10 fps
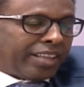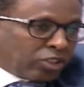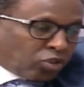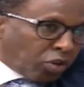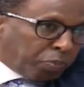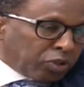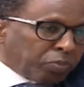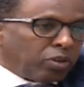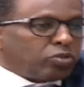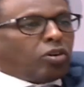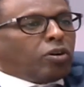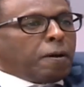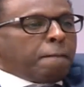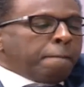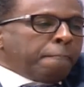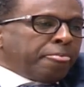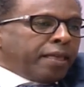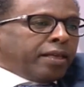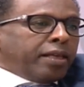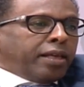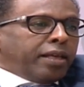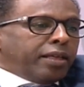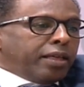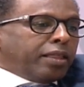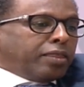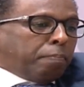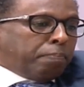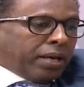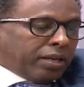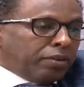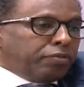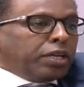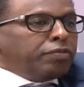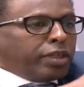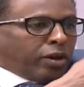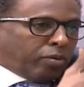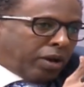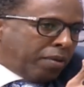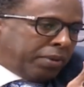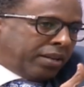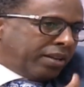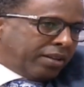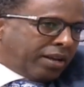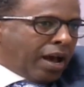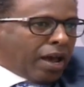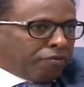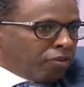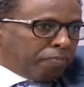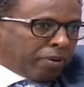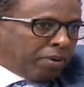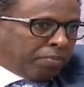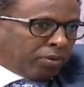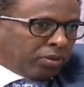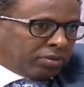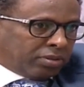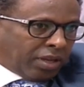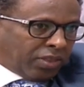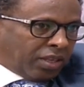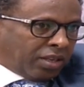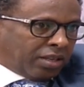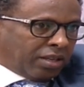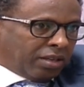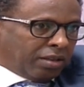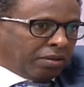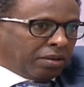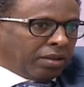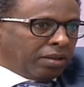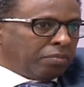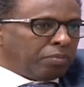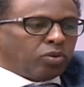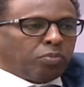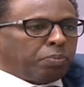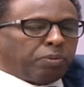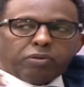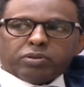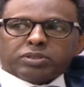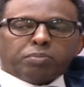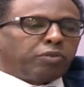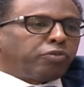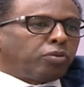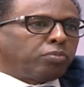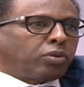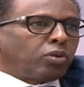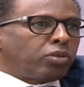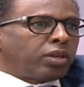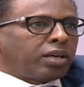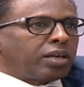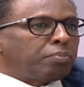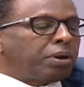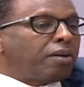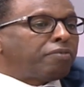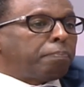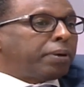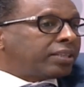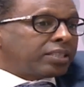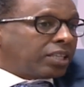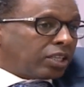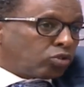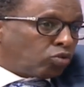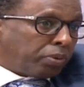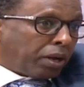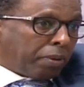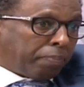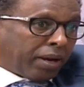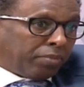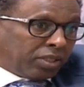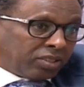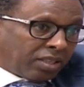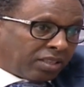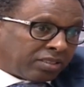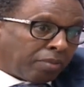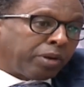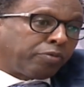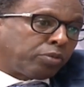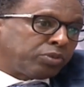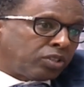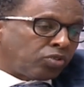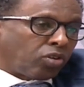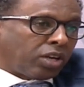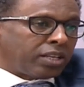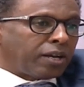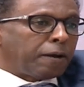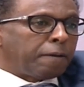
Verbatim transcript: That's not possible. So, uh, the, if, if they, I mean, I have no problem because I think you know, people, someone from northern Kenya may have a better chance to become a prime minister than someone from central Kenya.